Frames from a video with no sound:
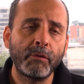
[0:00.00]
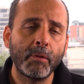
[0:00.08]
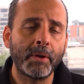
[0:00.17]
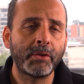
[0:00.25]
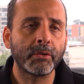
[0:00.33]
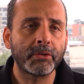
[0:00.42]

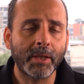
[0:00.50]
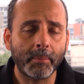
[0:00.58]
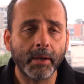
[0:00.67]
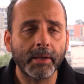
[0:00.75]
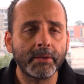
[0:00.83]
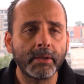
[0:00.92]
information
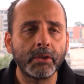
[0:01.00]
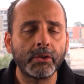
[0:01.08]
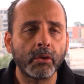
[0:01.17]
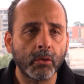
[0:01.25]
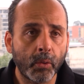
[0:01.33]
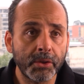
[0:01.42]

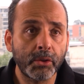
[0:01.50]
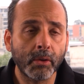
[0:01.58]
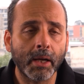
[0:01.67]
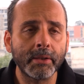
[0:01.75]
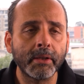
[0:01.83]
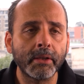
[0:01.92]
summarization,
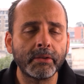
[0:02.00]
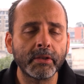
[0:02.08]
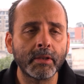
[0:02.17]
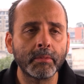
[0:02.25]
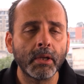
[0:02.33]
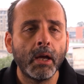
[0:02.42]
question answering
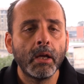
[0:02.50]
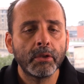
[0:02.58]
systems.